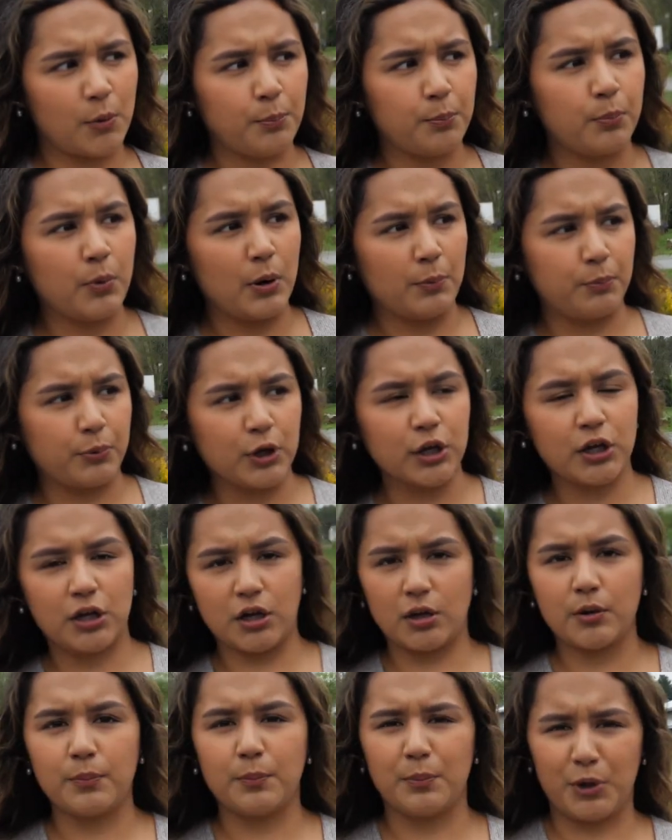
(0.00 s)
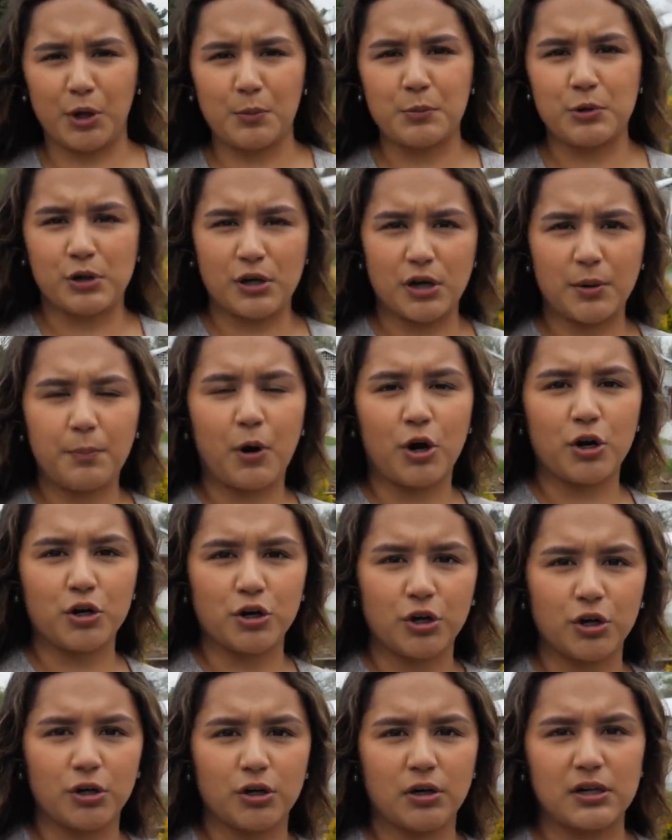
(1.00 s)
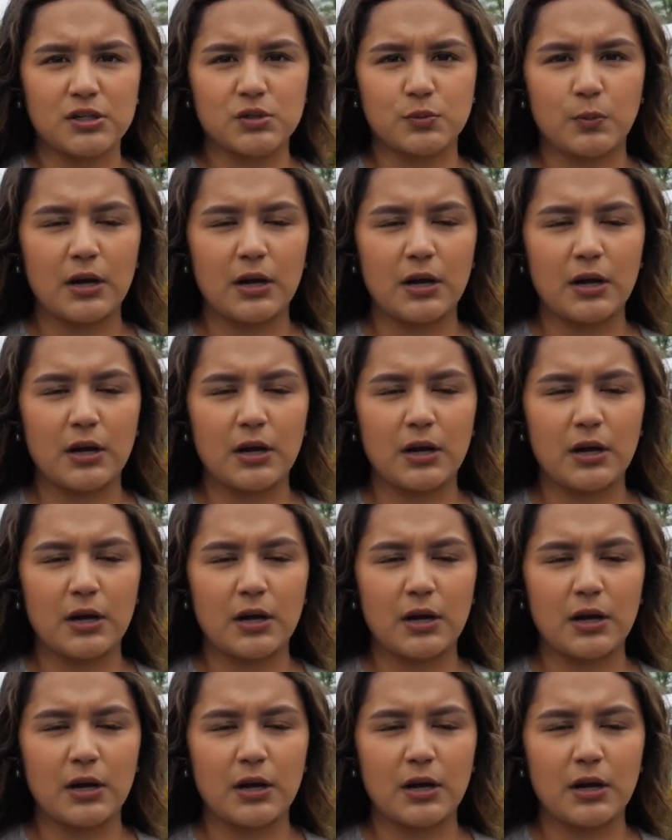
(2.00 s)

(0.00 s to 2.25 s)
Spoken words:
a pretty good community partner as